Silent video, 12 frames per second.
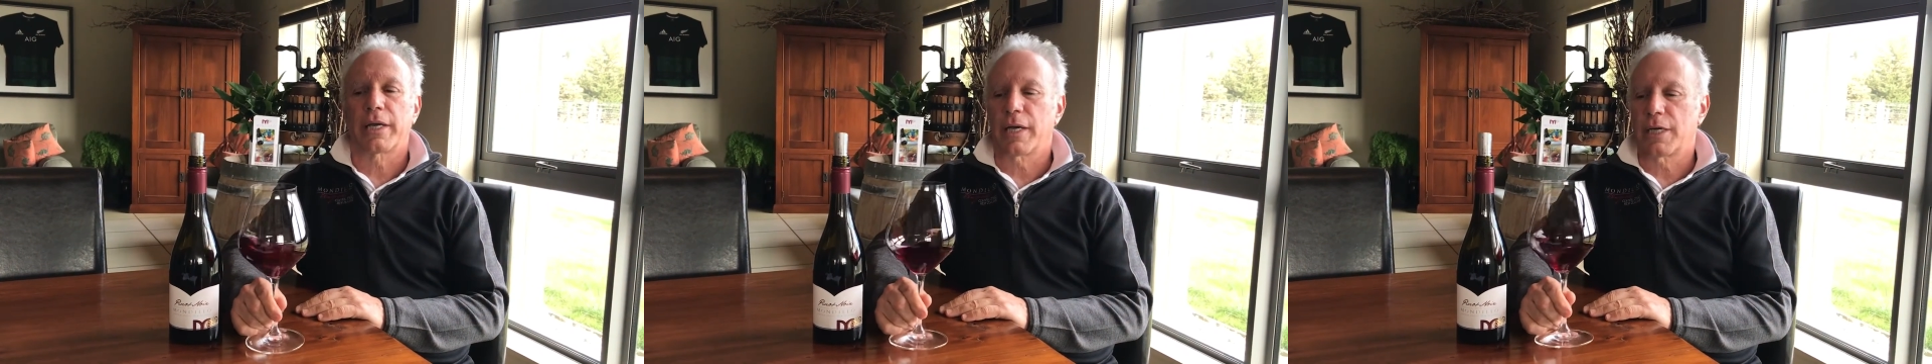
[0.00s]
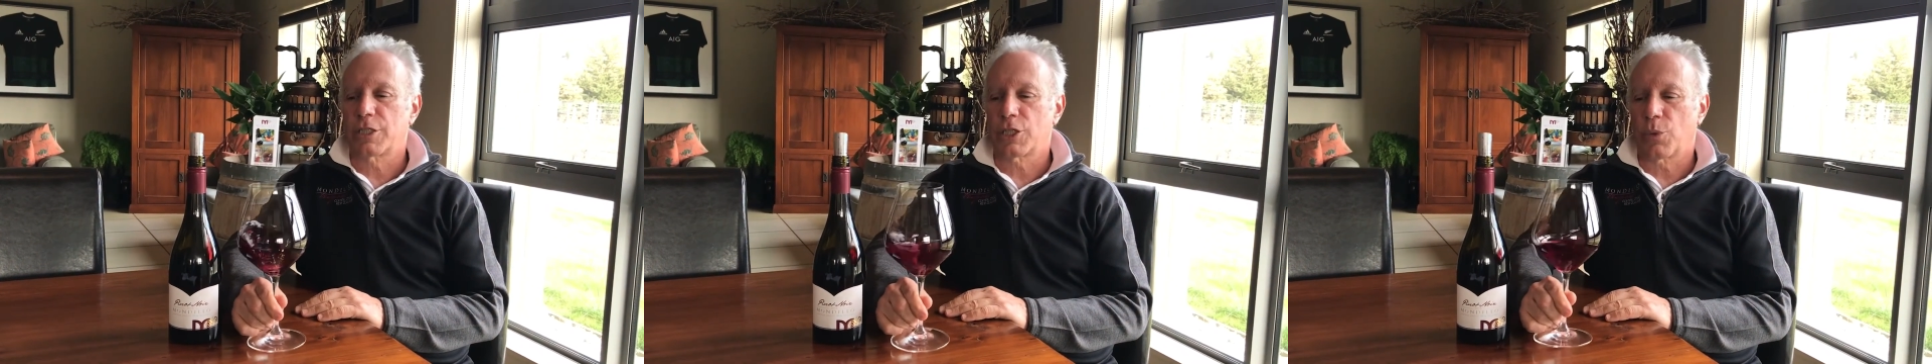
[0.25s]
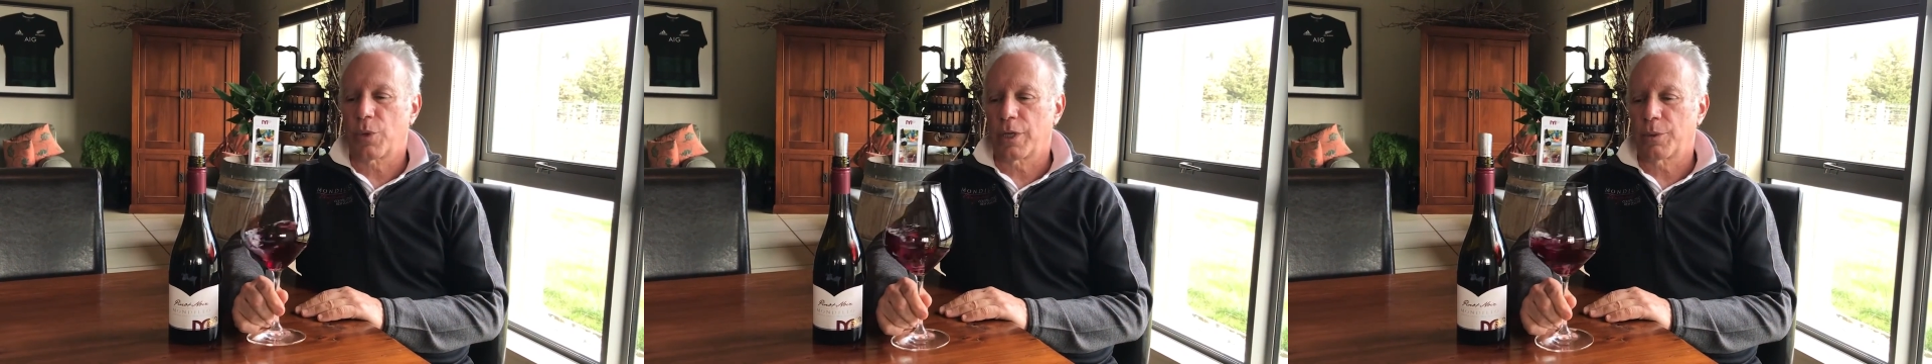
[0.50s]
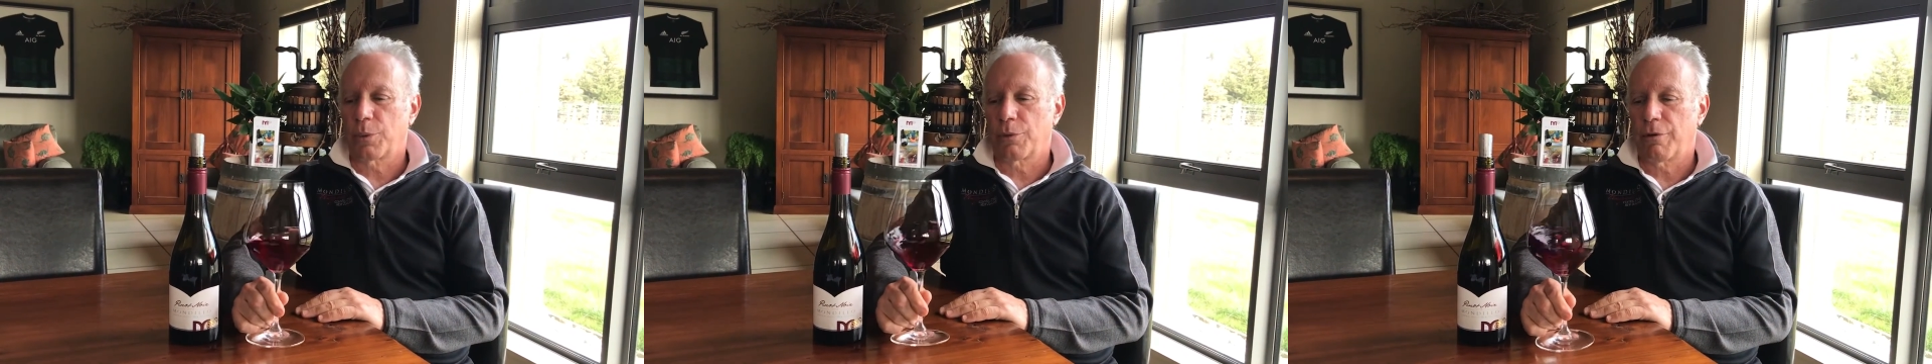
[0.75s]

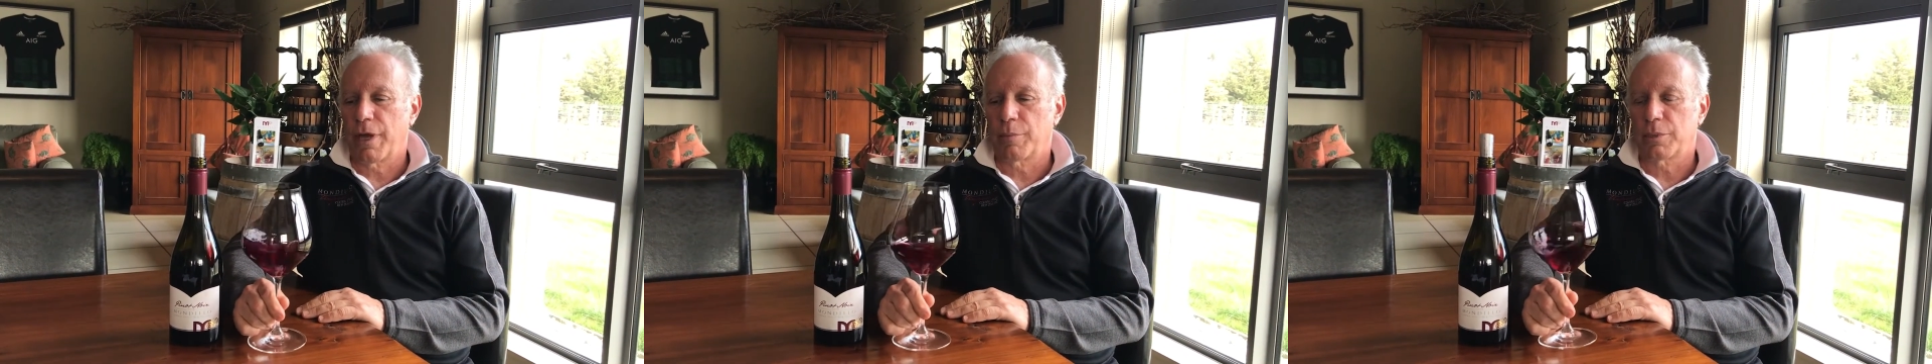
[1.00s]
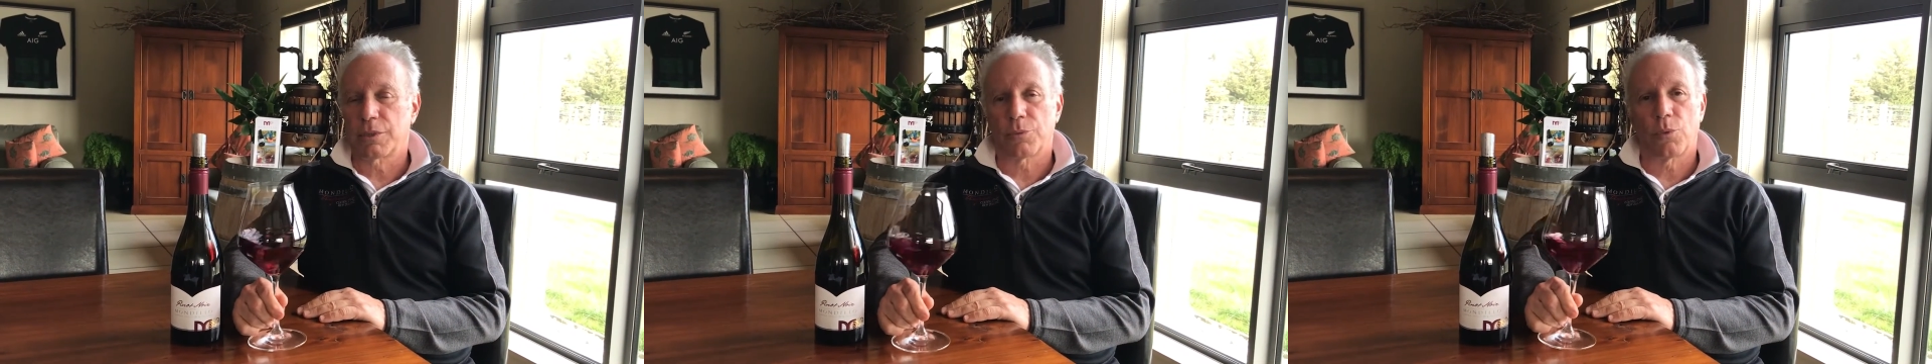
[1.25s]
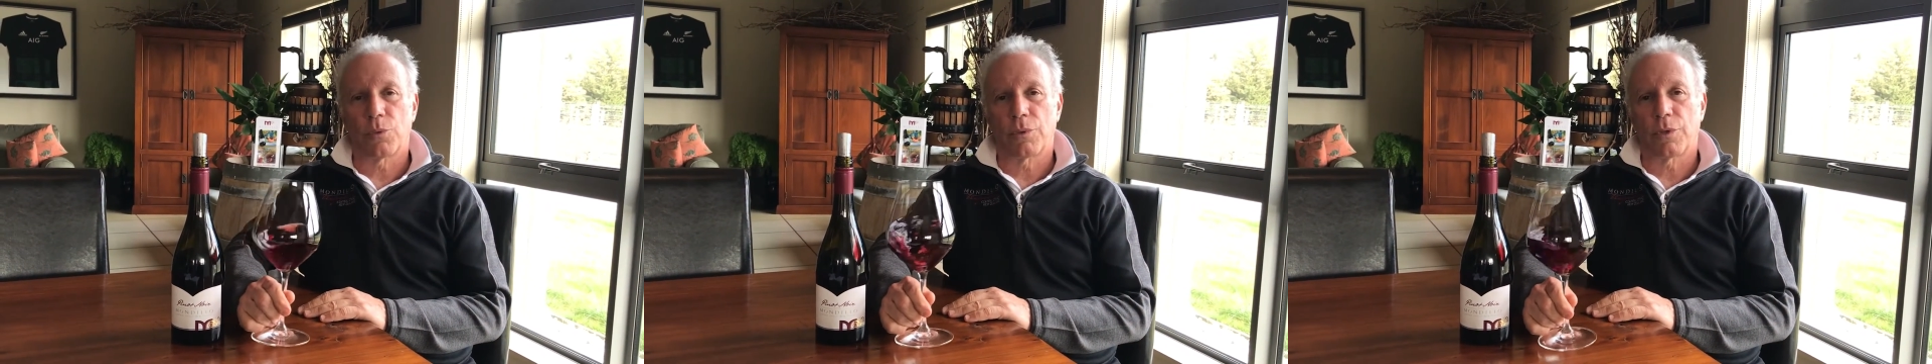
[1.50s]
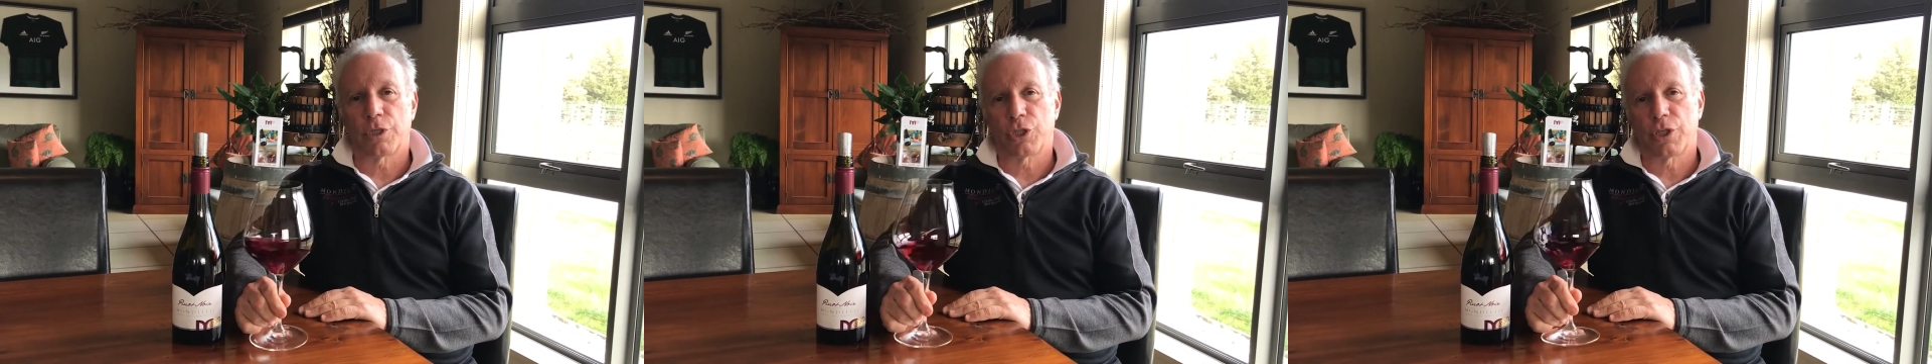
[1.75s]
Consequently, we were able to
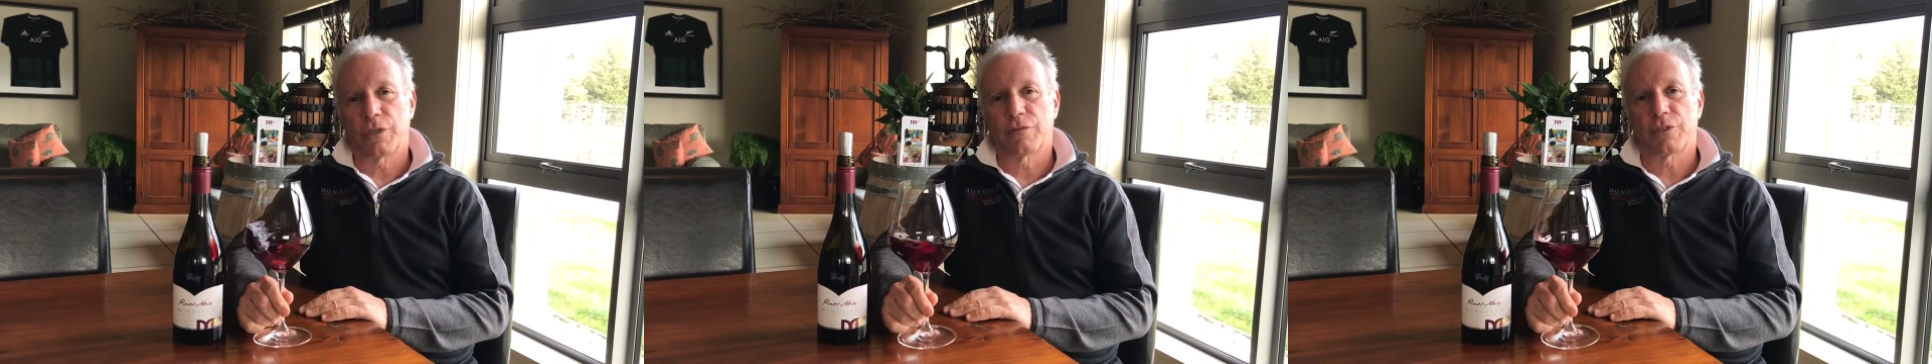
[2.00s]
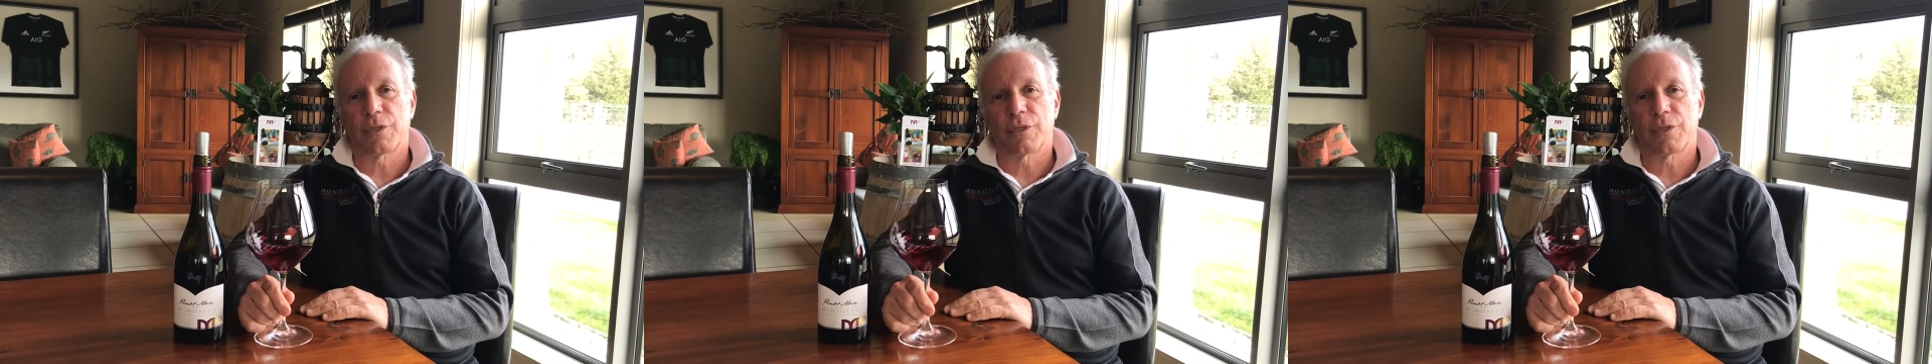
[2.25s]
achieve